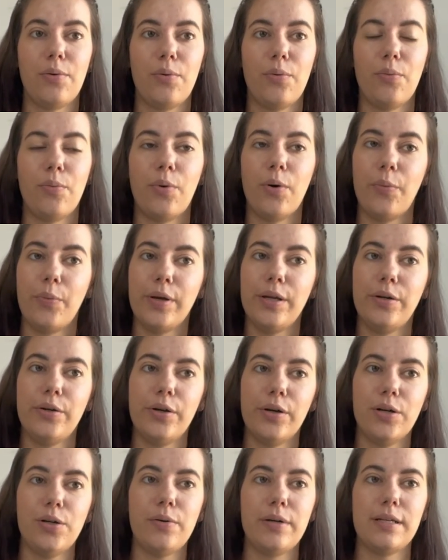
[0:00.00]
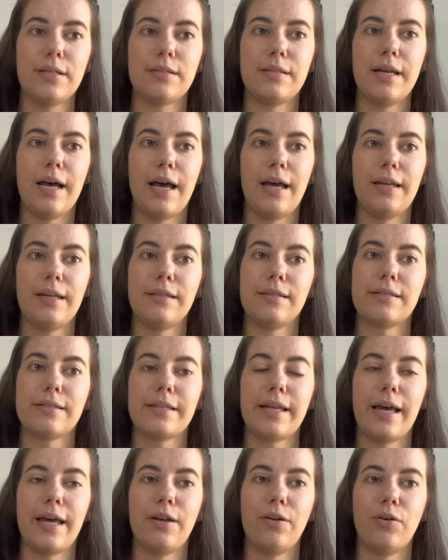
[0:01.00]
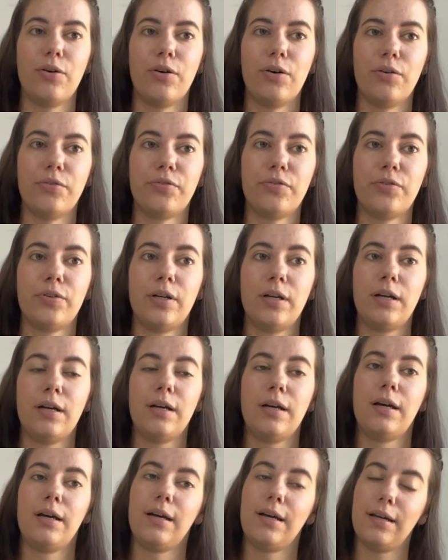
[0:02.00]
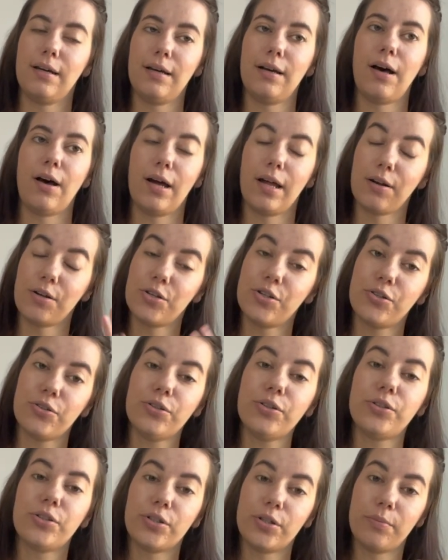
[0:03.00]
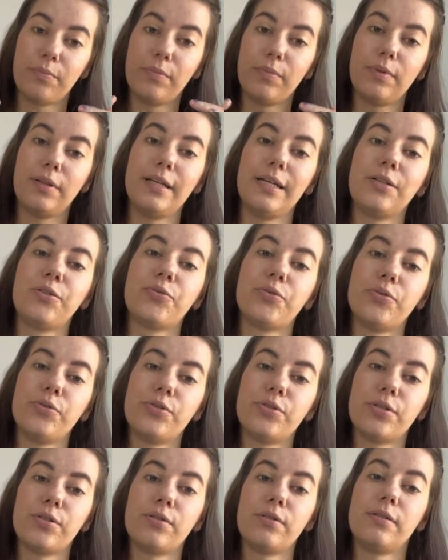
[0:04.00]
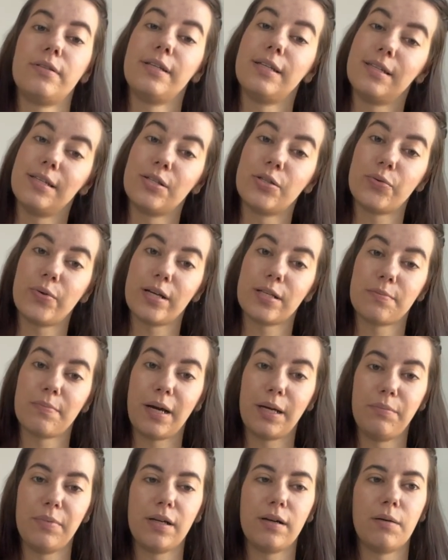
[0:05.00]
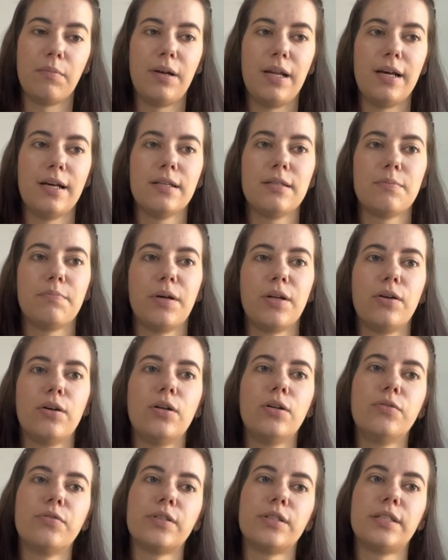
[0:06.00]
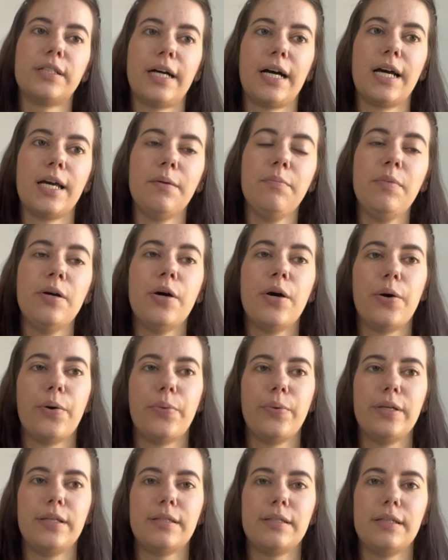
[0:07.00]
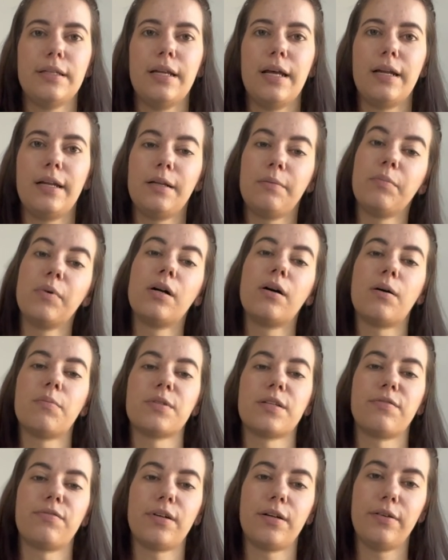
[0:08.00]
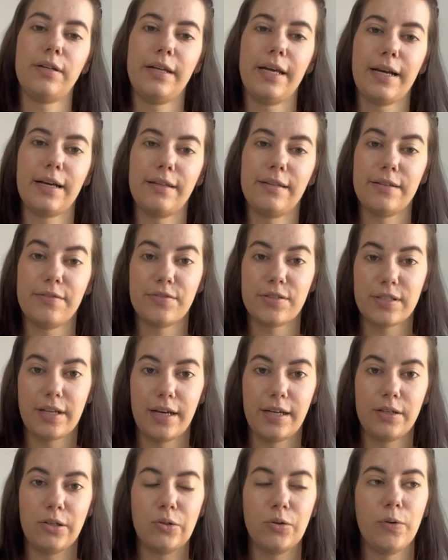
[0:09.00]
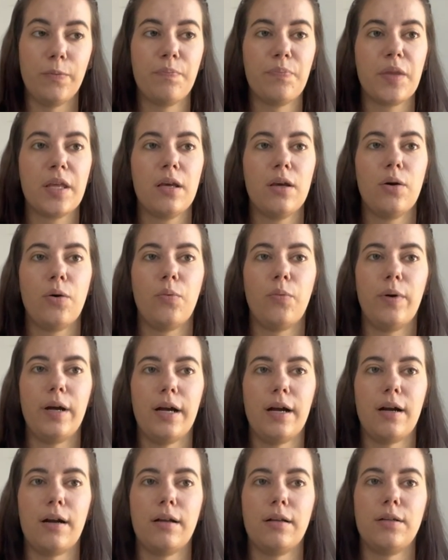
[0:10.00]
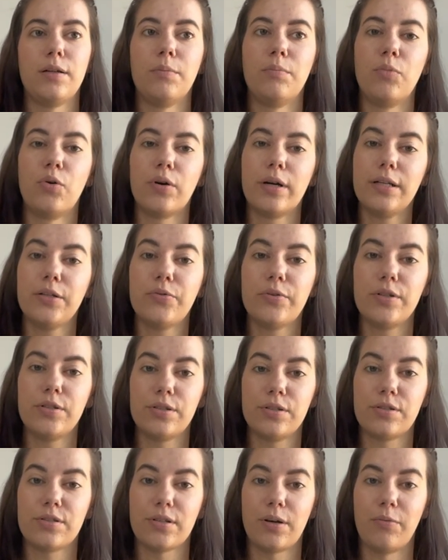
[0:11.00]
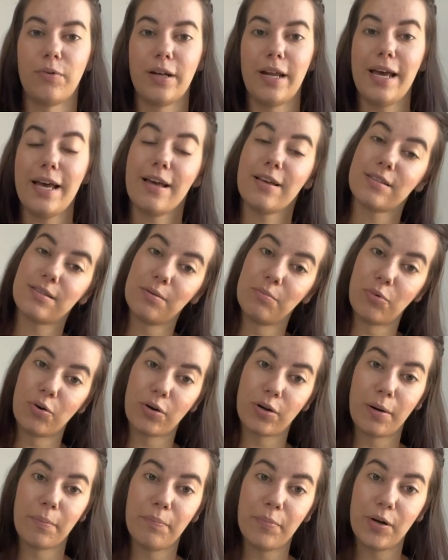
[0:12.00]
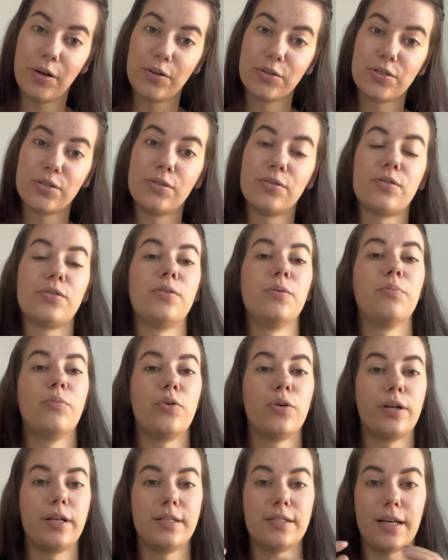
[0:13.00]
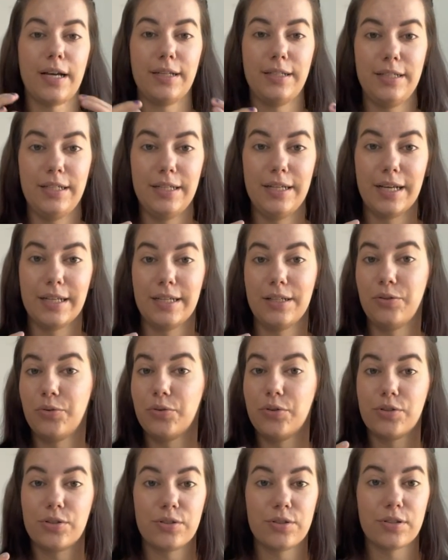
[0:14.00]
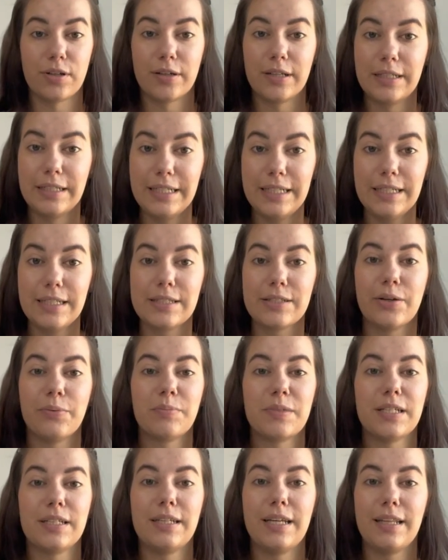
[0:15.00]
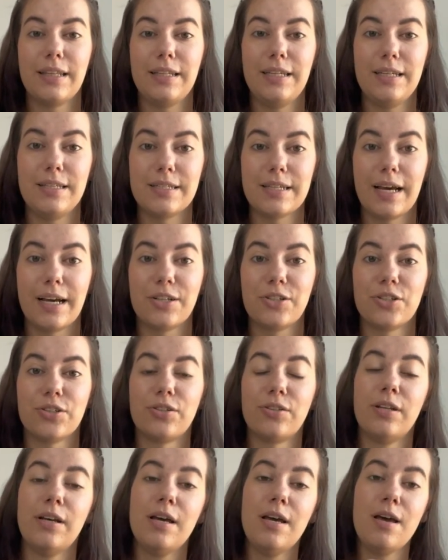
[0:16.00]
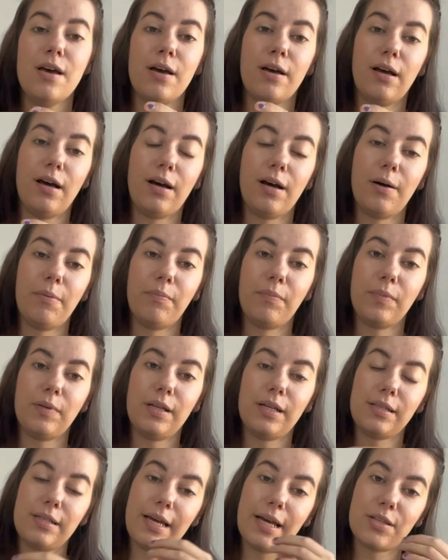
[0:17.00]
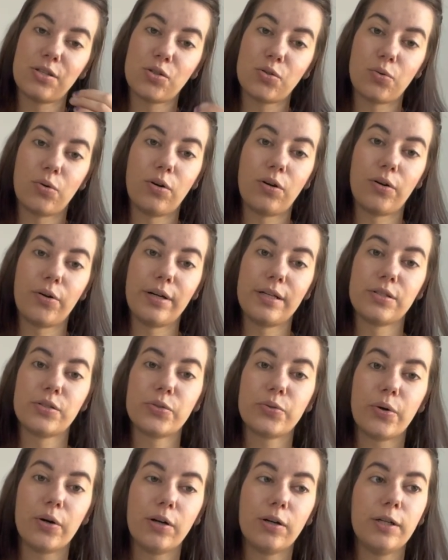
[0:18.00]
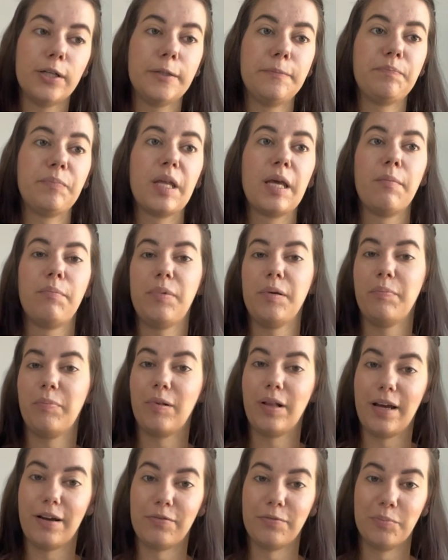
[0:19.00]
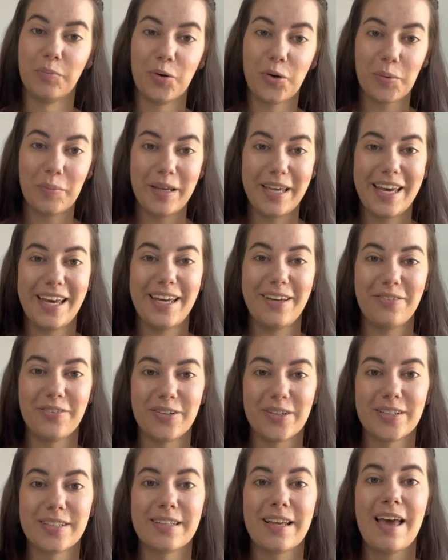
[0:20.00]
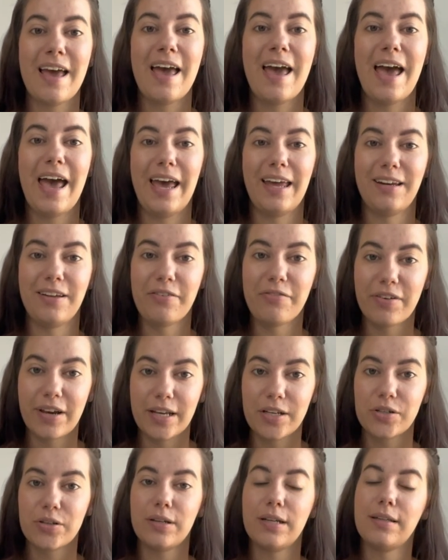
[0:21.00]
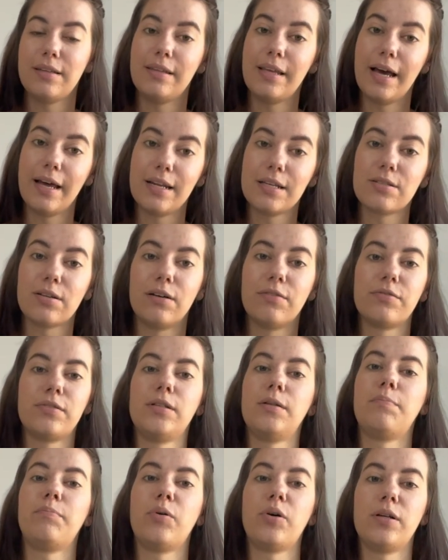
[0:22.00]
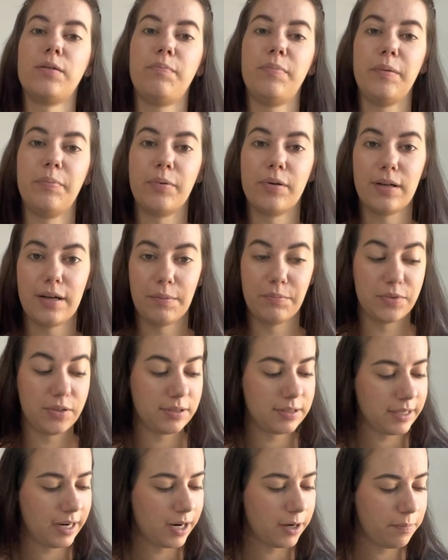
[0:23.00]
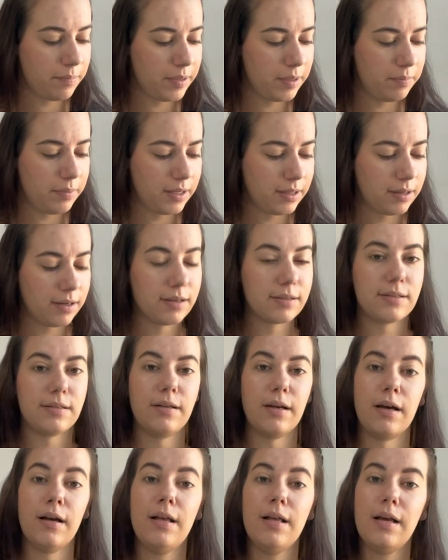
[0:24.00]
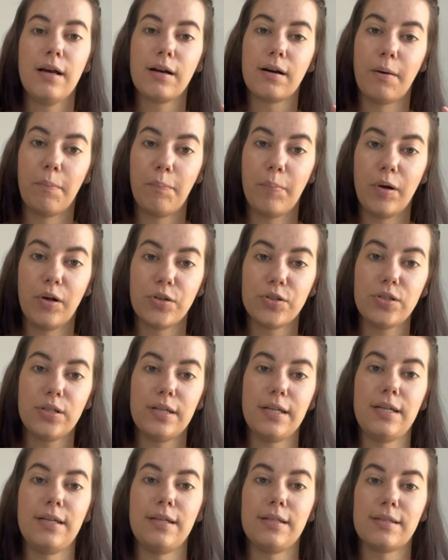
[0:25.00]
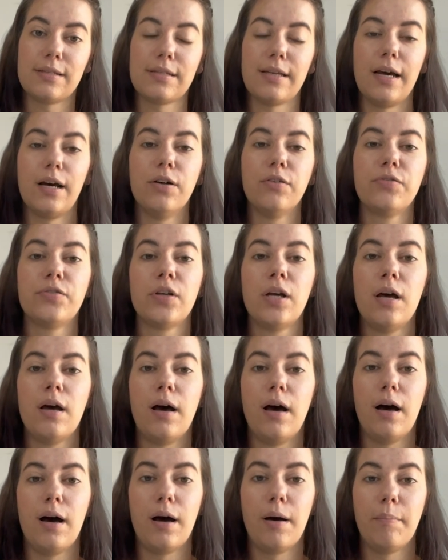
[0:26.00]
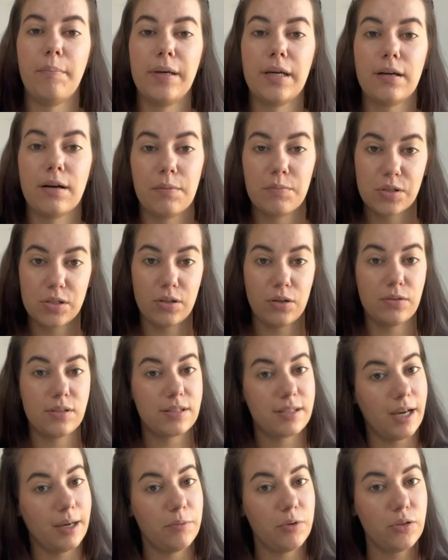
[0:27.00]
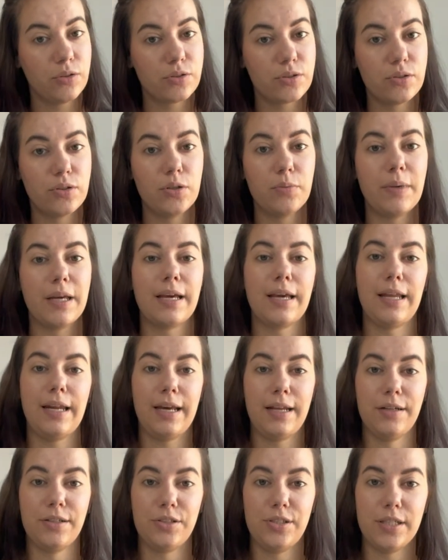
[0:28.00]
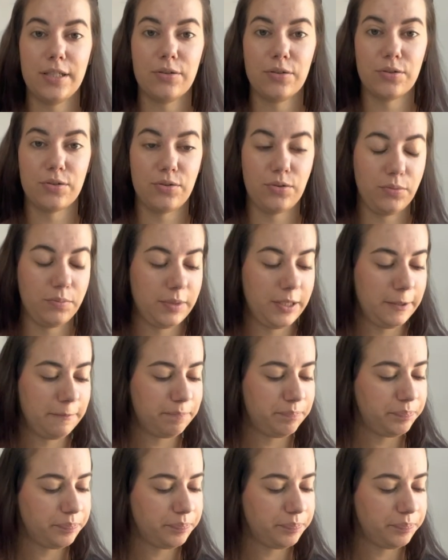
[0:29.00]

what we know is that instead of, in the short term, the intrusion, the distress might become less, but over time, we see that it becomes a very negative cycle, where the more intrusions someone has, the more compulsions, the more this idea that intrusions are indeed something that needs action. It gets stronger and stronger. People have more behaviors. And eventually that is often the point people come to therapy, because the compulsion in itself becomes so time-consuming and energy-consuming.